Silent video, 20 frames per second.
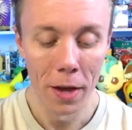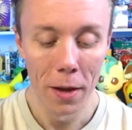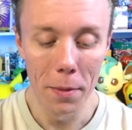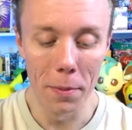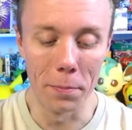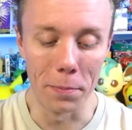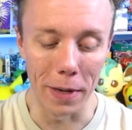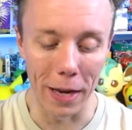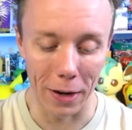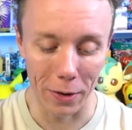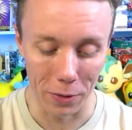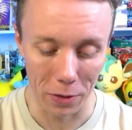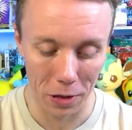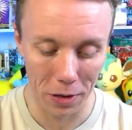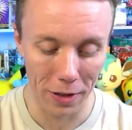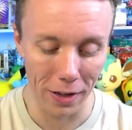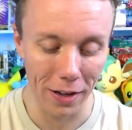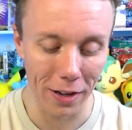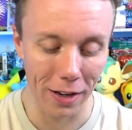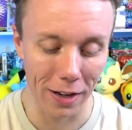
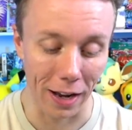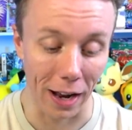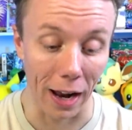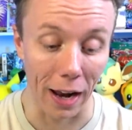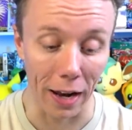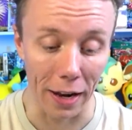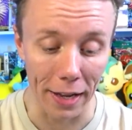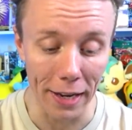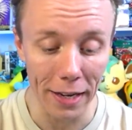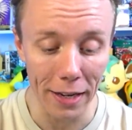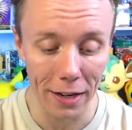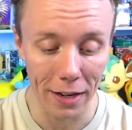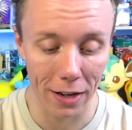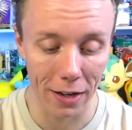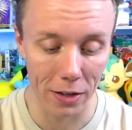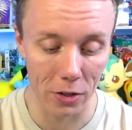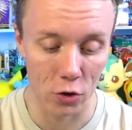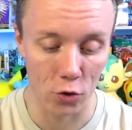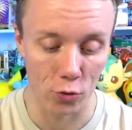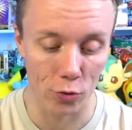Meowstic, Clink,
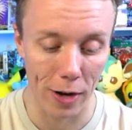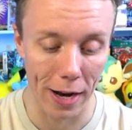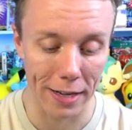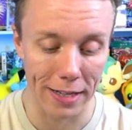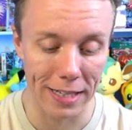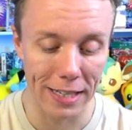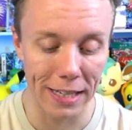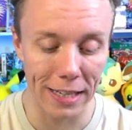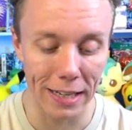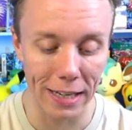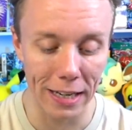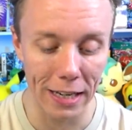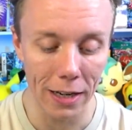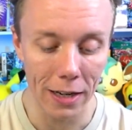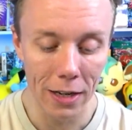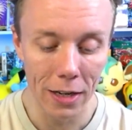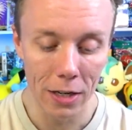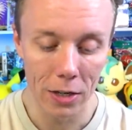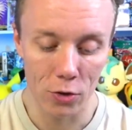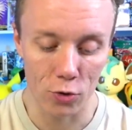Dratini,
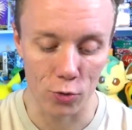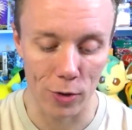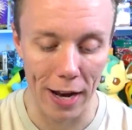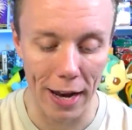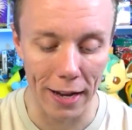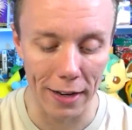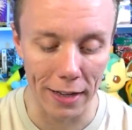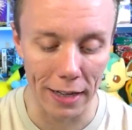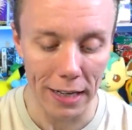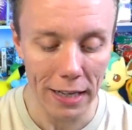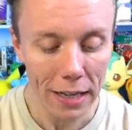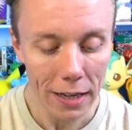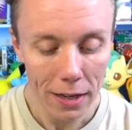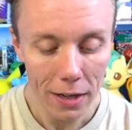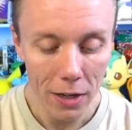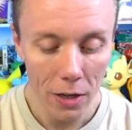Dretini.